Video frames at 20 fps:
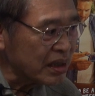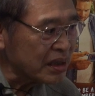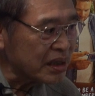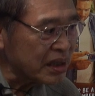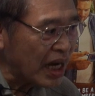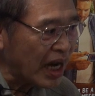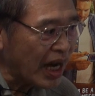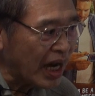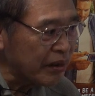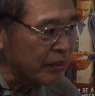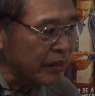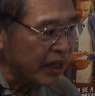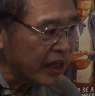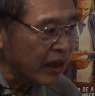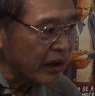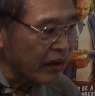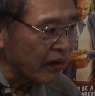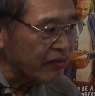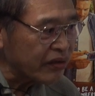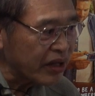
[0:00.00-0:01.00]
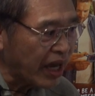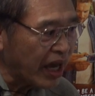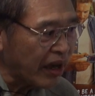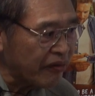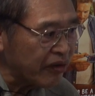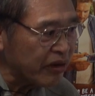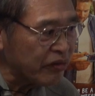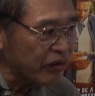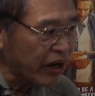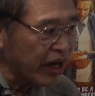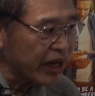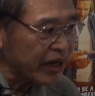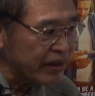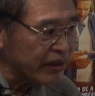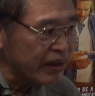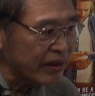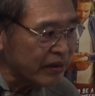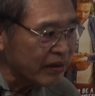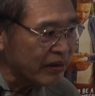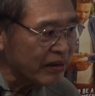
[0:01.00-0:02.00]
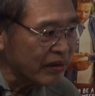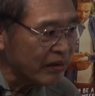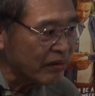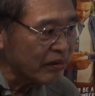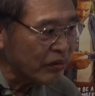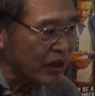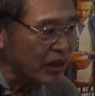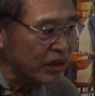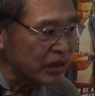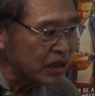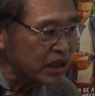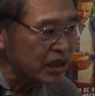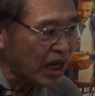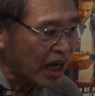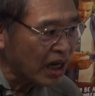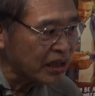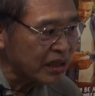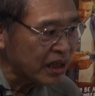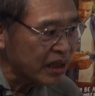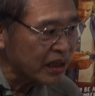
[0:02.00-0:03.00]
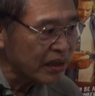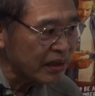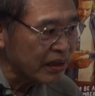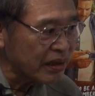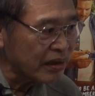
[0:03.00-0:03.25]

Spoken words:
timing of the heavy rain when it started.